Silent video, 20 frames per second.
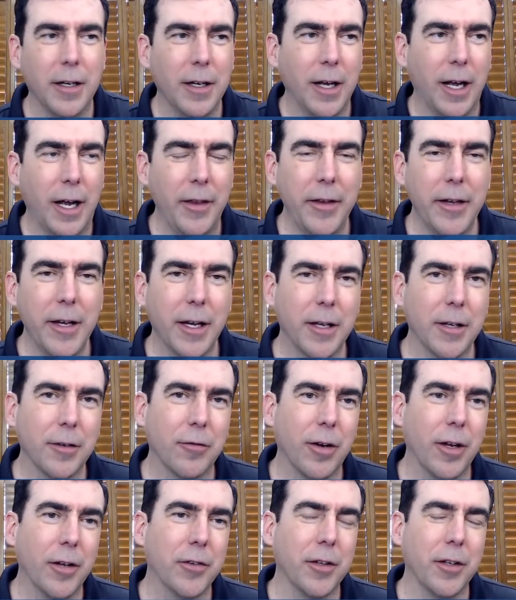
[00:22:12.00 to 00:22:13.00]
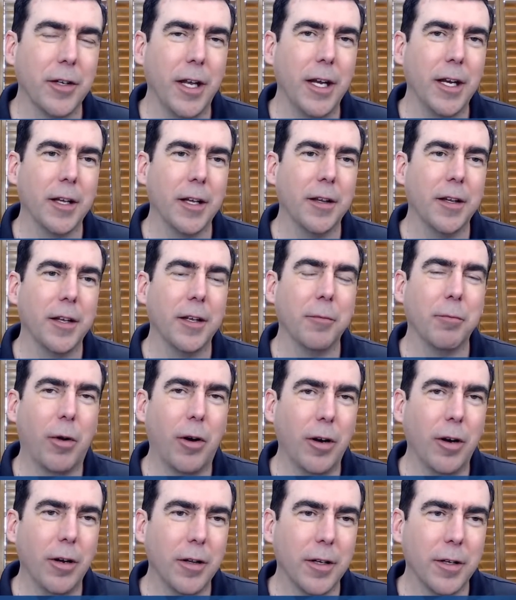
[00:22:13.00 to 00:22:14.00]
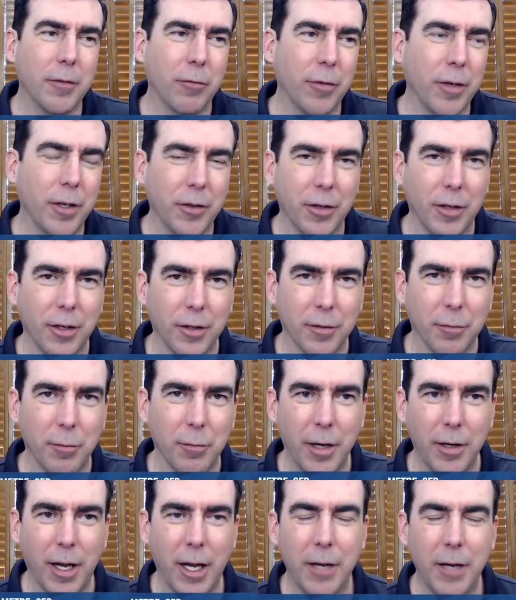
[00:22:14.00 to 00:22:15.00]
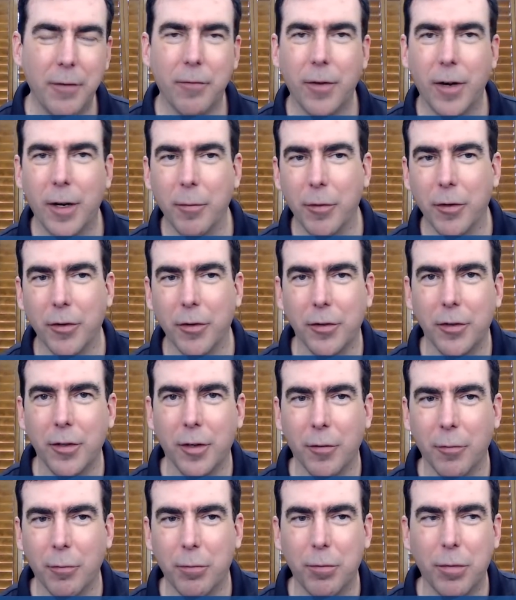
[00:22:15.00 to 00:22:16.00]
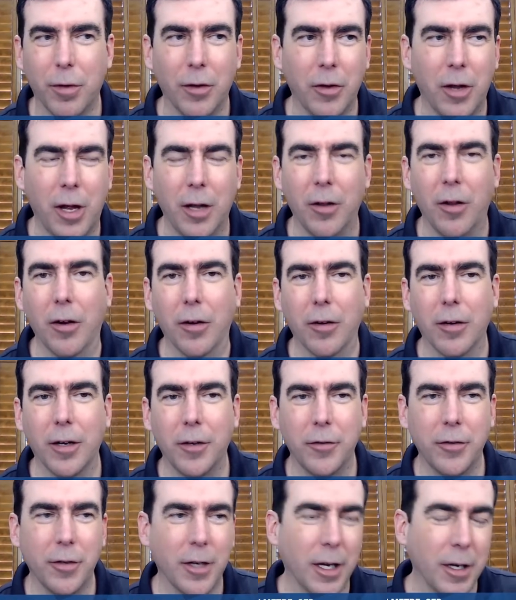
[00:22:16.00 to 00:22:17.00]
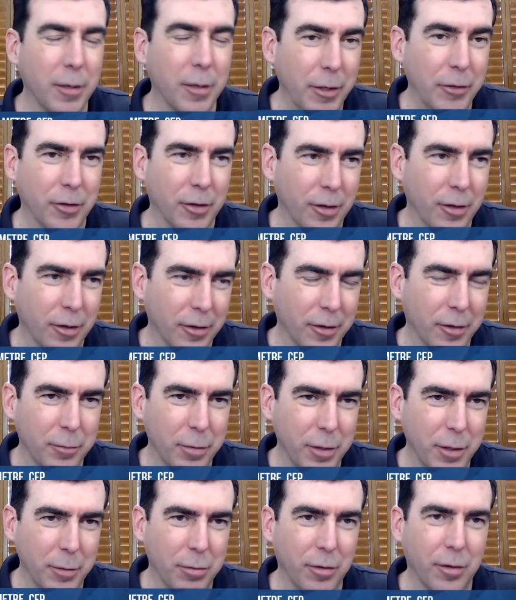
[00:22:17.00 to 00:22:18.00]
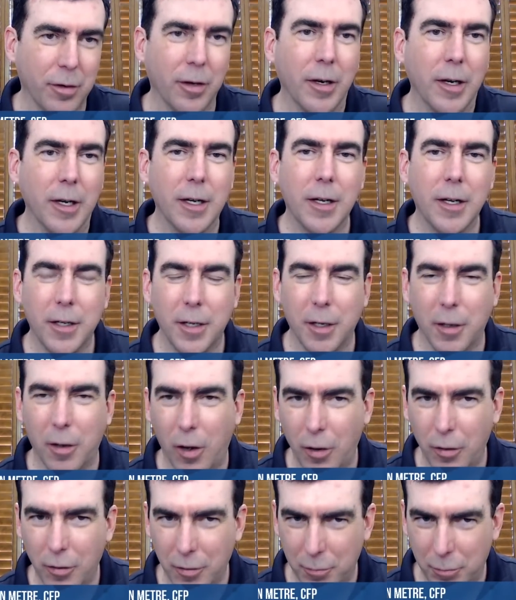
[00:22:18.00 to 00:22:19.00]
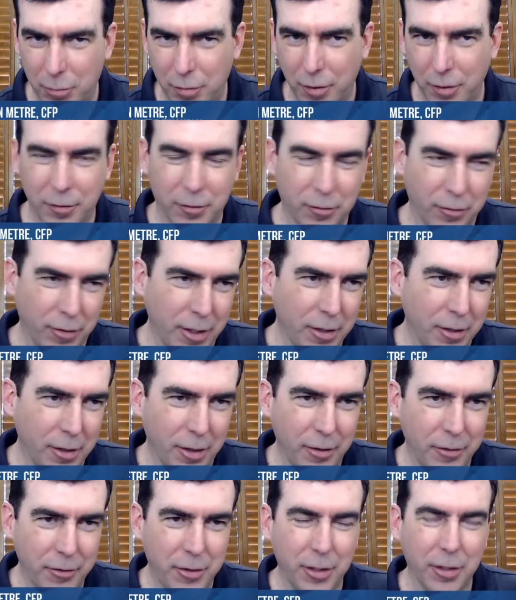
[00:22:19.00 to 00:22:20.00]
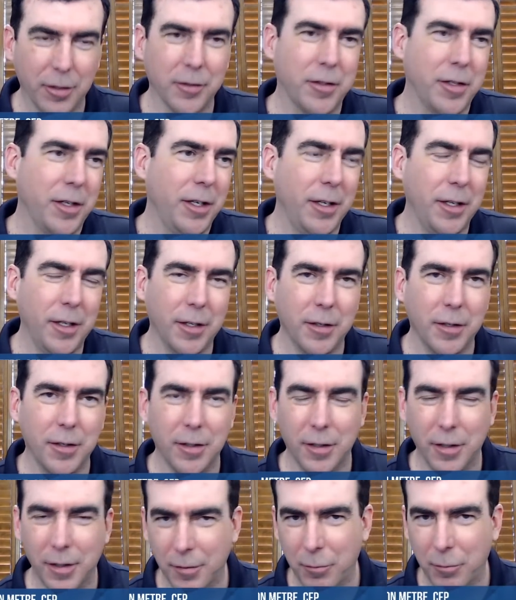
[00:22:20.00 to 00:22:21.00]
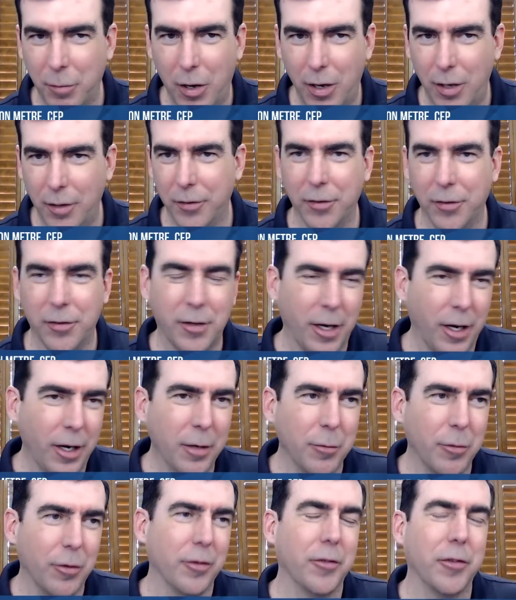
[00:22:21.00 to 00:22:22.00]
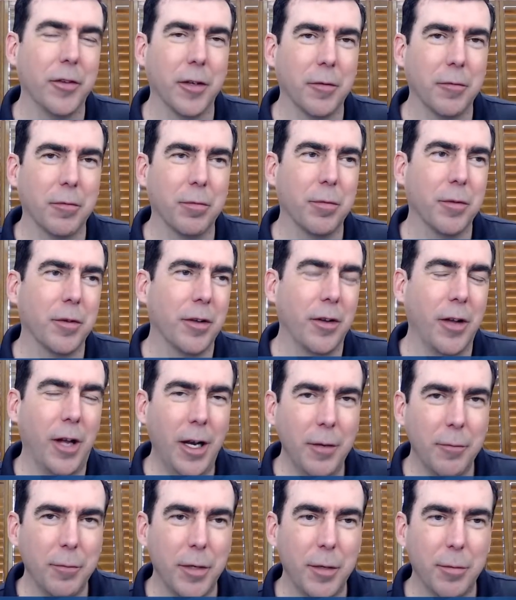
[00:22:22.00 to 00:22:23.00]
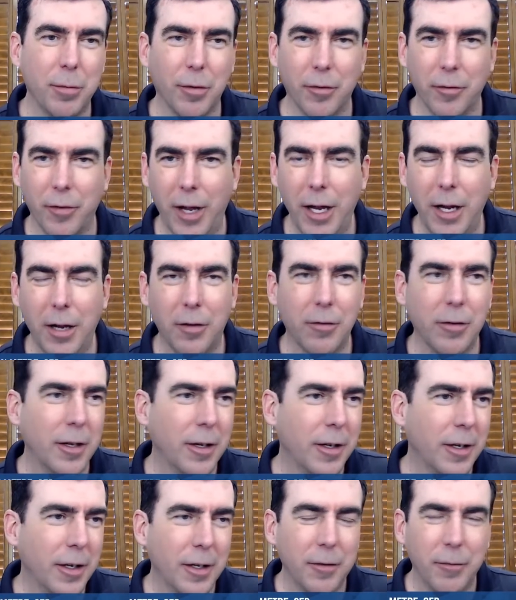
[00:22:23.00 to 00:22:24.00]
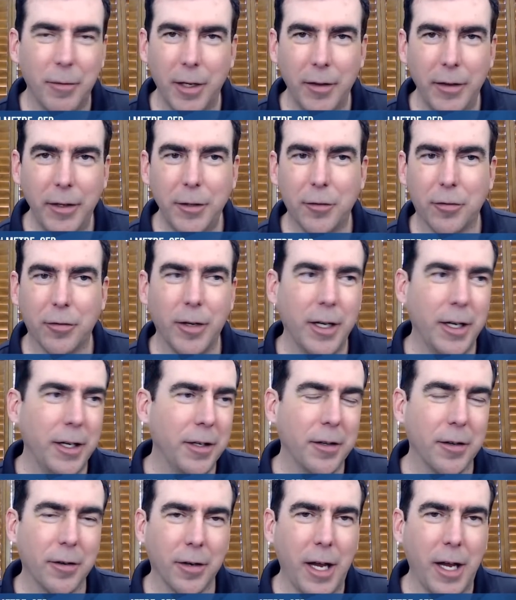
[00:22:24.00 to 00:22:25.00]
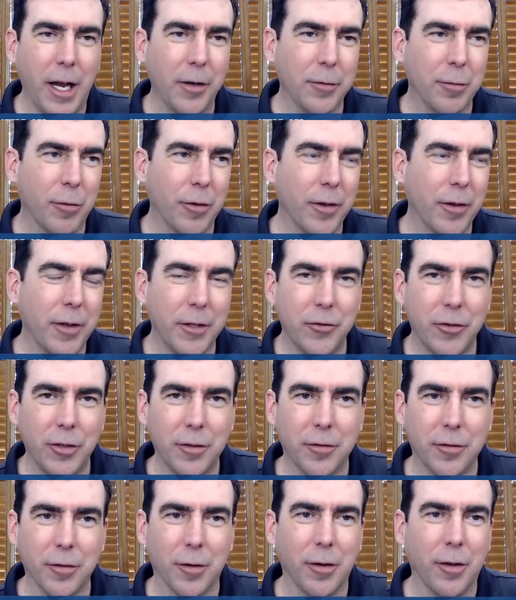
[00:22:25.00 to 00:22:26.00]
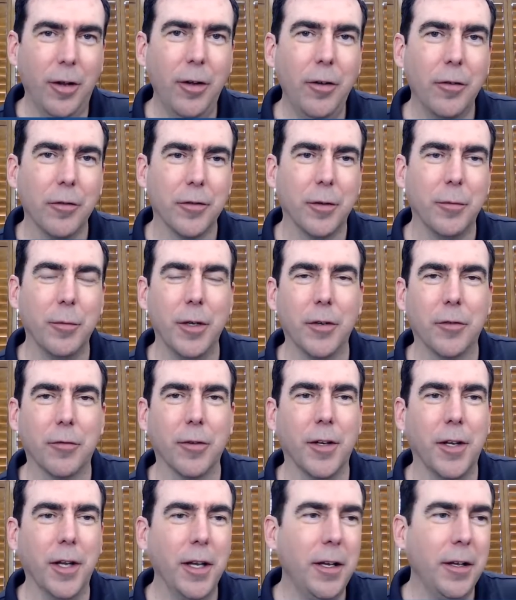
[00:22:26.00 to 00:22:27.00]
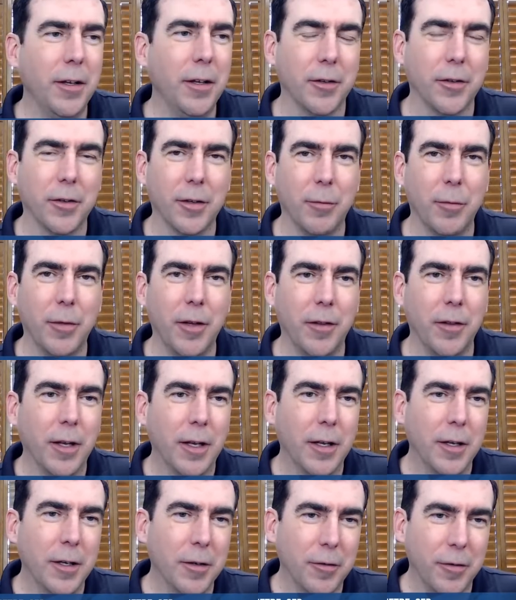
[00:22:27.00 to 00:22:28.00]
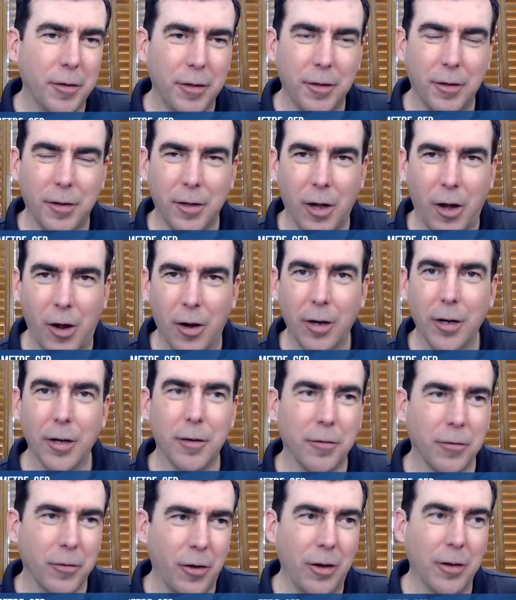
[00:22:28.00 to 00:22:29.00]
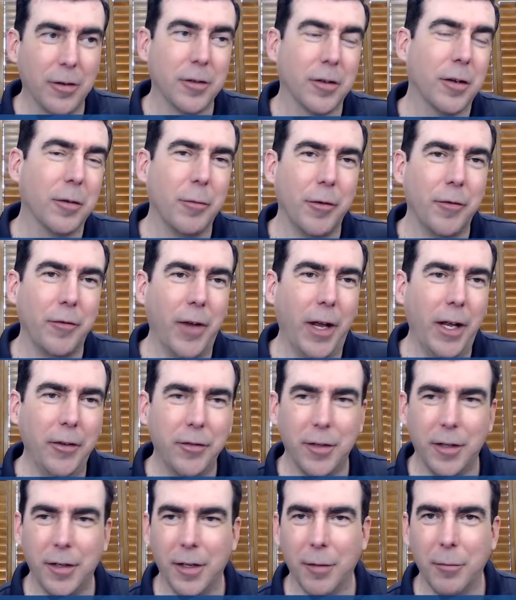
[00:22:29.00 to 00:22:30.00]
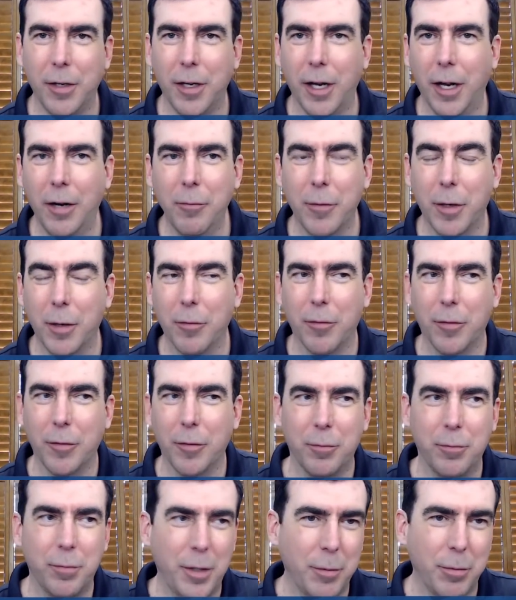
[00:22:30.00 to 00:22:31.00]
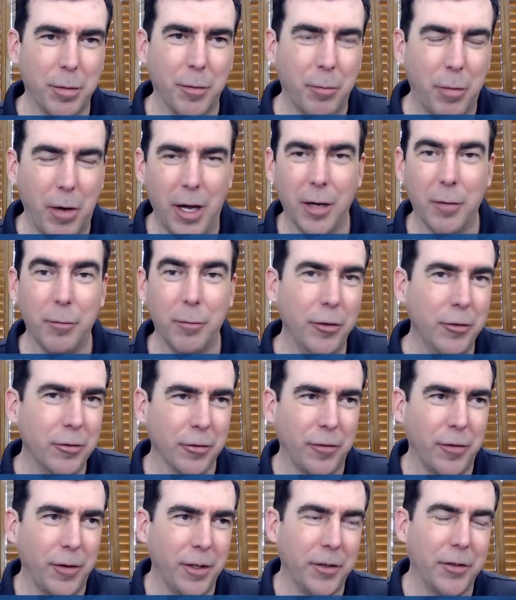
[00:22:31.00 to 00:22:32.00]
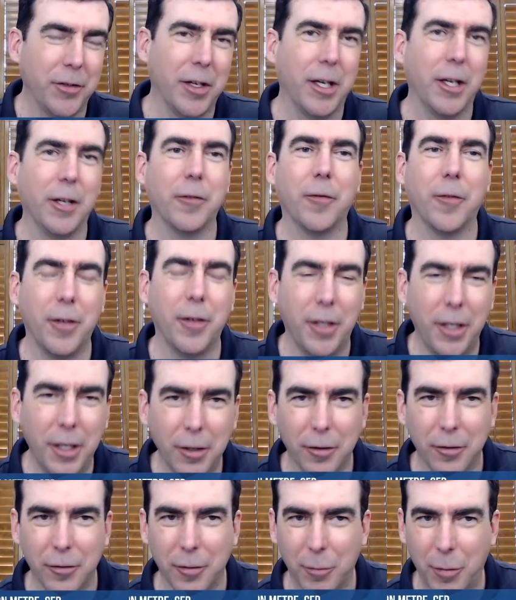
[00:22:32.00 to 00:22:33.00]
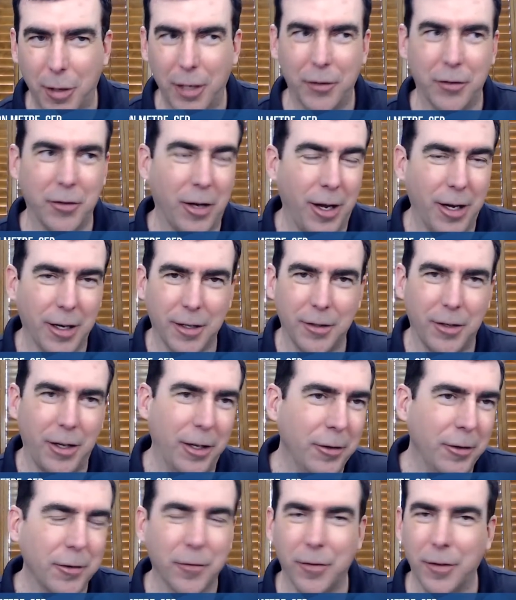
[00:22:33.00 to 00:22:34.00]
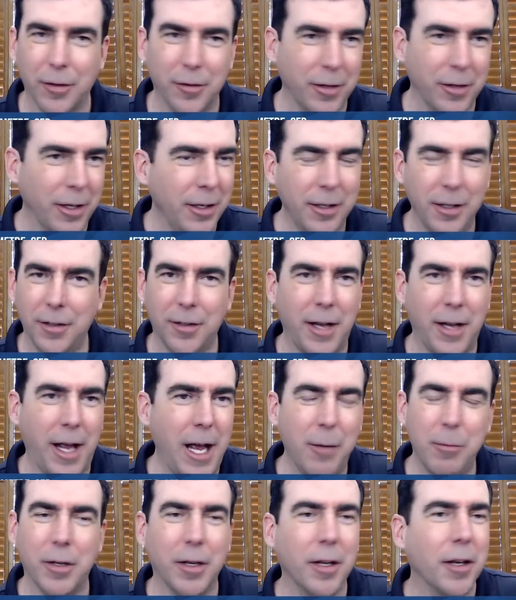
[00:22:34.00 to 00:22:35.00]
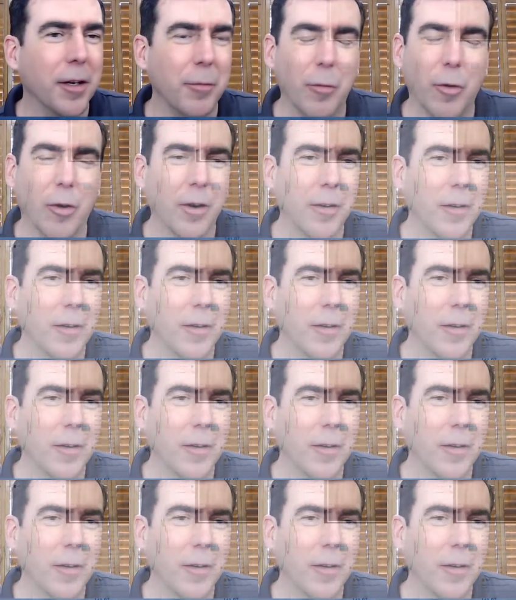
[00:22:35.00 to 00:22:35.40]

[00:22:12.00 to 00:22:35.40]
I, think I can trust the data. And part of the reason is my time frame is you know a lot right. longer. As you kind of mentioned earlier, people are you know oh the trend on TLT and, and bonds is terrible. It's like a lot of people now and they trade their accounts more than they change their clothes. I mean, it's ridiculous. I mean, the art of long-term investing. I mean, I remember when people bought a mutual fund and stayed in it for years, or bought stock and held it for years. That doesn't happen anymore.